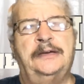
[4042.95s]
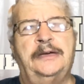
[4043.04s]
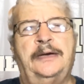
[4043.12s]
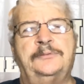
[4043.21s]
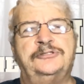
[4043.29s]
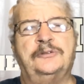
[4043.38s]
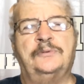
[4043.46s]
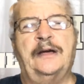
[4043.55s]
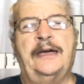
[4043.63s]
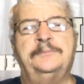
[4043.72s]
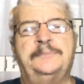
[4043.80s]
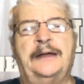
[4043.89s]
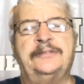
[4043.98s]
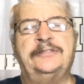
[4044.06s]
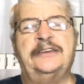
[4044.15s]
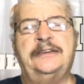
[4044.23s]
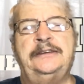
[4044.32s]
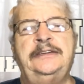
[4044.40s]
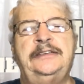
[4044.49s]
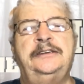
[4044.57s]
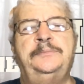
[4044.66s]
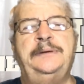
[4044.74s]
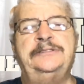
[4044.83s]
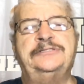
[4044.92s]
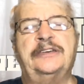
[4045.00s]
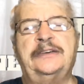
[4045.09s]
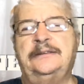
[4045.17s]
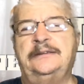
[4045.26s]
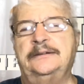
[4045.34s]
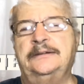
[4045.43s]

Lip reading: It was a rant, but I think it needed to be said.